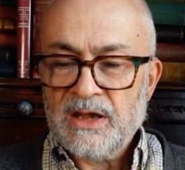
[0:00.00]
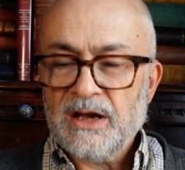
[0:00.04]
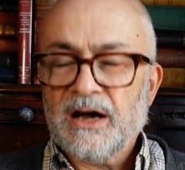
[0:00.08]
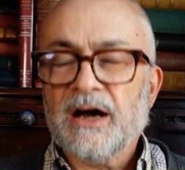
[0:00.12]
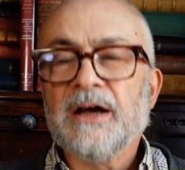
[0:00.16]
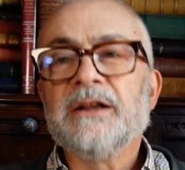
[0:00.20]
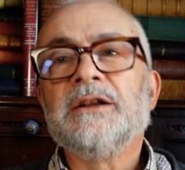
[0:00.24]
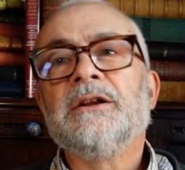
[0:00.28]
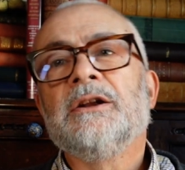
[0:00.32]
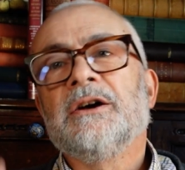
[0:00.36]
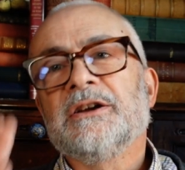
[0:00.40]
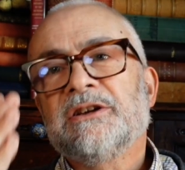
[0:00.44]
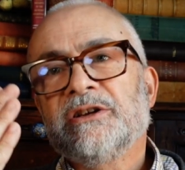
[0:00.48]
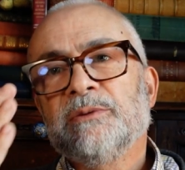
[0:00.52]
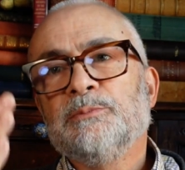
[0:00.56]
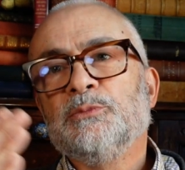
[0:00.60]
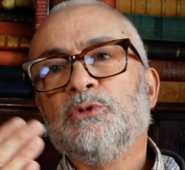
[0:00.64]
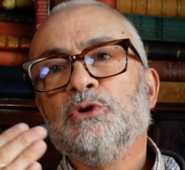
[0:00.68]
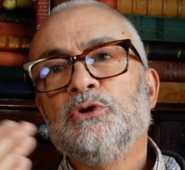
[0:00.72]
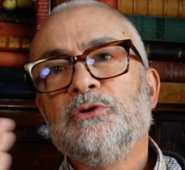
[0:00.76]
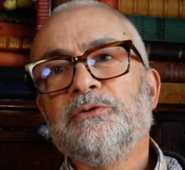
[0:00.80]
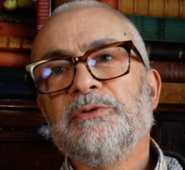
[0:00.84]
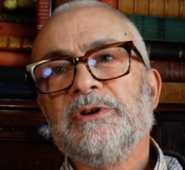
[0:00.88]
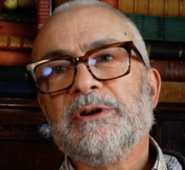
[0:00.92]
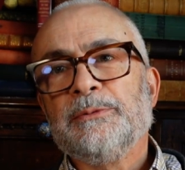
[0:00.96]
unlike a
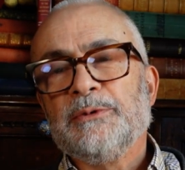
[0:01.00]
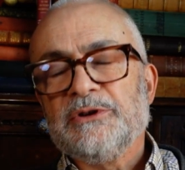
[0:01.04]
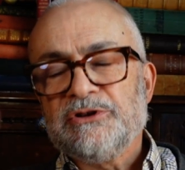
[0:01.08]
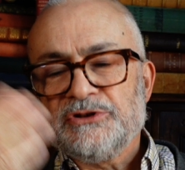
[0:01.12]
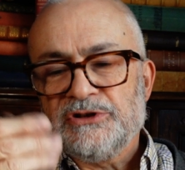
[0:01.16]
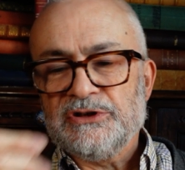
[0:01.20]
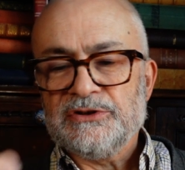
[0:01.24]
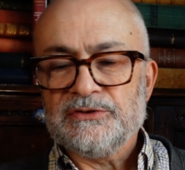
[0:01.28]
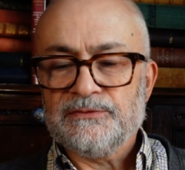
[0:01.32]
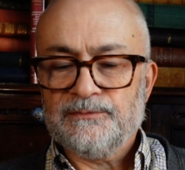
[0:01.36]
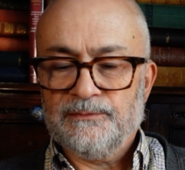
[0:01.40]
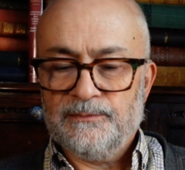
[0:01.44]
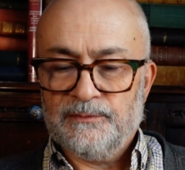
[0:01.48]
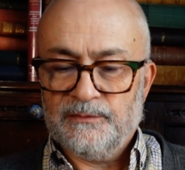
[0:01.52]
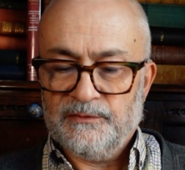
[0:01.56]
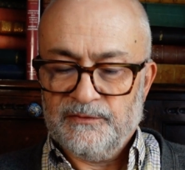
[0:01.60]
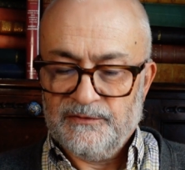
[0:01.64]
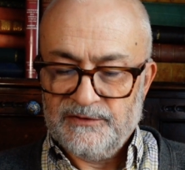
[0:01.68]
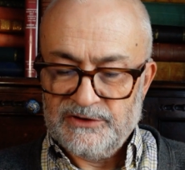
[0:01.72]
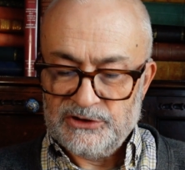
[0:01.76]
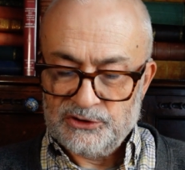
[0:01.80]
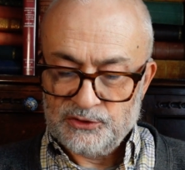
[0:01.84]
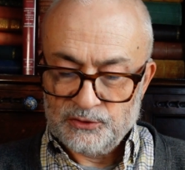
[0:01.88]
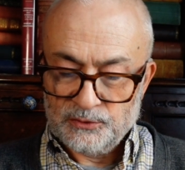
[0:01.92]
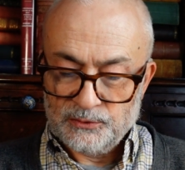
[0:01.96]
movie which is
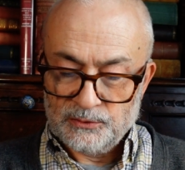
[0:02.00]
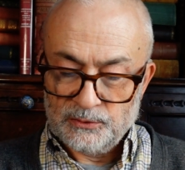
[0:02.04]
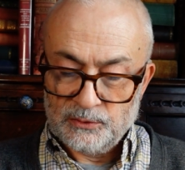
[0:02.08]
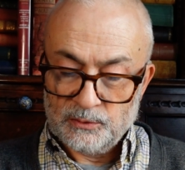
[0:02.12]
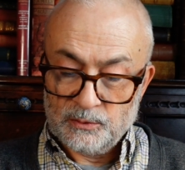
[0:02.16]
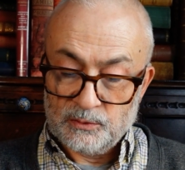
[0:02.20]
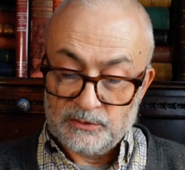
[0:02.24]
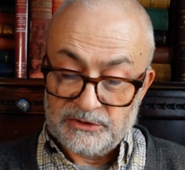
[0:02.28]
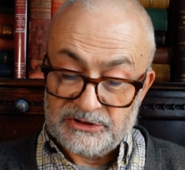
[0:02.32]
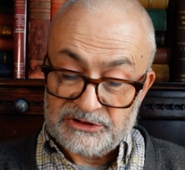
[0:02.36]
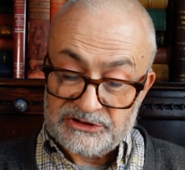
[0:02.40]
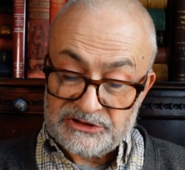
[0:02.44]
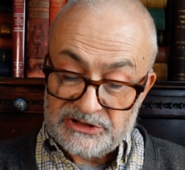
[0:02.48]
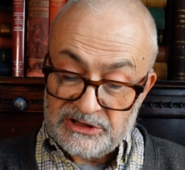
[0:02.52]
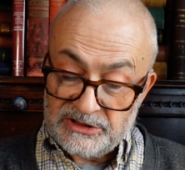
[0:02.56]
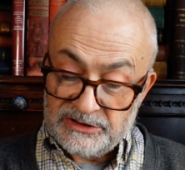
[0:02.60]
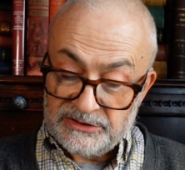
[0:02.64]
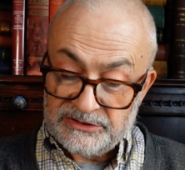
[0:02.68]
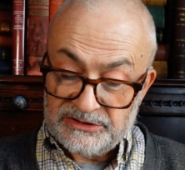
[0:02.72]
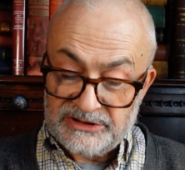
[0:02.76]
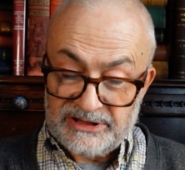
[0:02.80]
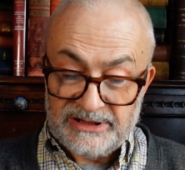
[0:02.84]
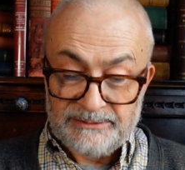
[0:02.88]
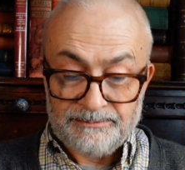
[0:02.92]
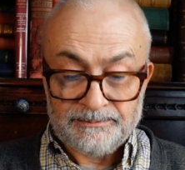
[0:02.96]
visual all the
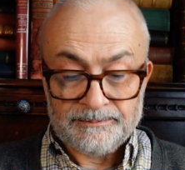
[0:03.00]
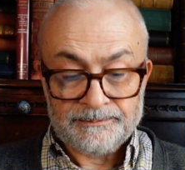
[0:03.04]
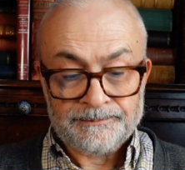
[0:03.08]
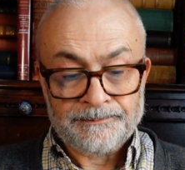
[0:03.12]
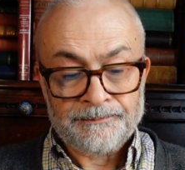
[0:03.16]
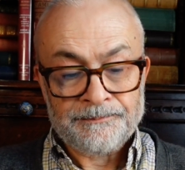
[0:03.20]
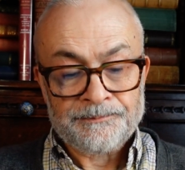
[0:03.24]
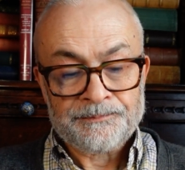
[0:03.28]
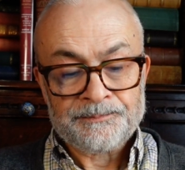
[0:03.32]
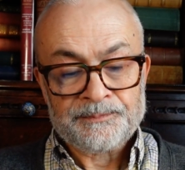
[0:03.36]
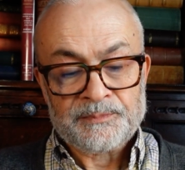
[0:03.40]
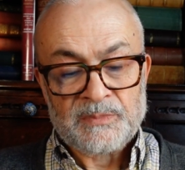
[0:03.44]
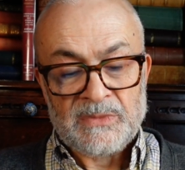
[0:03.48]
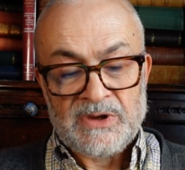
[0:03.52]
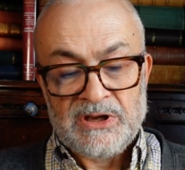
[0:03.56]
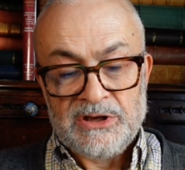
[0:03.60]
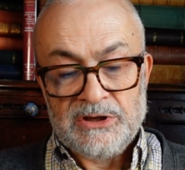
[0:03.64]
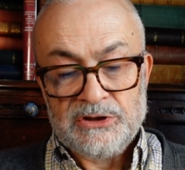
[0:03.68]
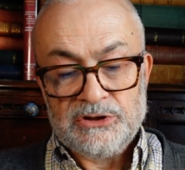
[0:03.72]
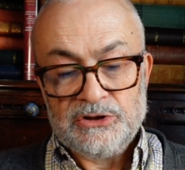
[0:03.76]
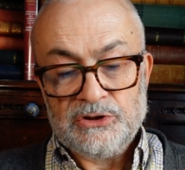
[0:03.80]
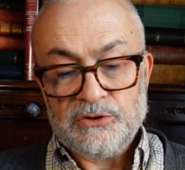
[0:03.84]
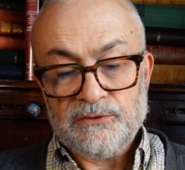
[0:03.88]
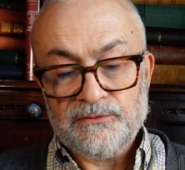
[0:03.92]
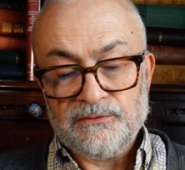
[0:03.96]
time,
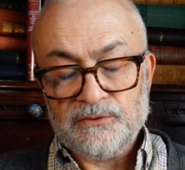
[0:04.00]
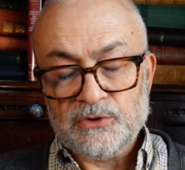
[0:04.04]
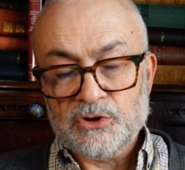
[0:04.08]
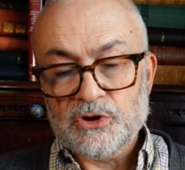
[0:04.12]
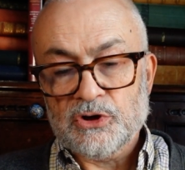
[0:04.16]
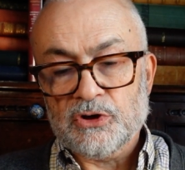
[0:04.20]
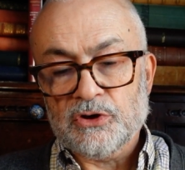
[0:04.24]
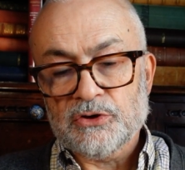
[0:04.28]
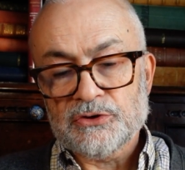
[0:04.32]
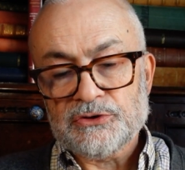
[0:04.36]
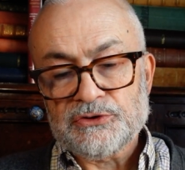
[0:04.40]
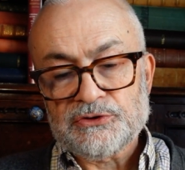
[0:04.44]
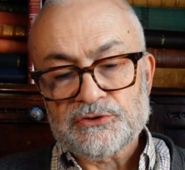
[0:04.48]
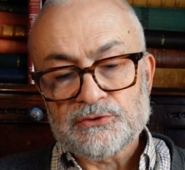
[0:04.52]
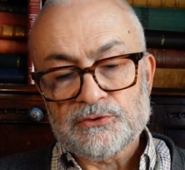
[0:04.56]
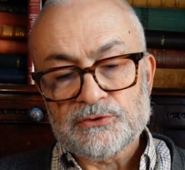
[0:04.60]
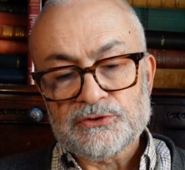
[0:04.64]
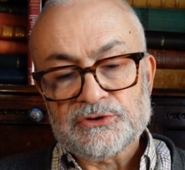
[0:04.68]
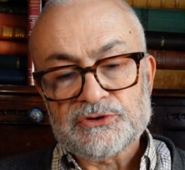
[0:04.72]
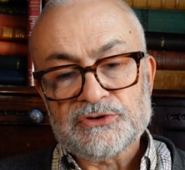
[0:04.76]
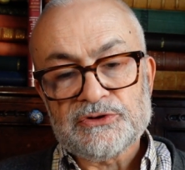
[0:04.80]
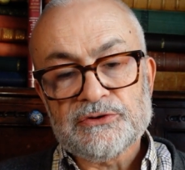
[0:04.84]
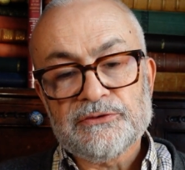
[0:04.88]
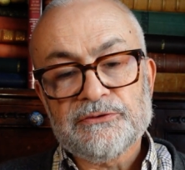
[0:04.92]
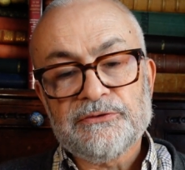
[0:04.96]
you've got
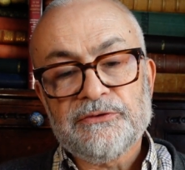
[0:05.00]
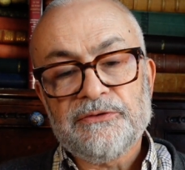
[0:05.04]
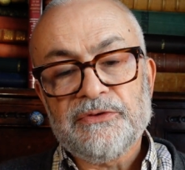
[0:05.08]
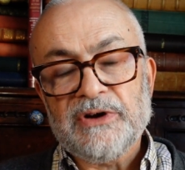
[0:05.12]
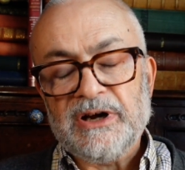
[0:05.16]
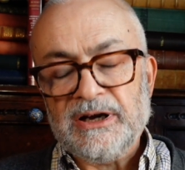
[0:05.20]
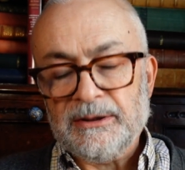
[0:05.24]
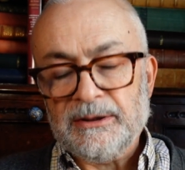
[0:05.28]
sort of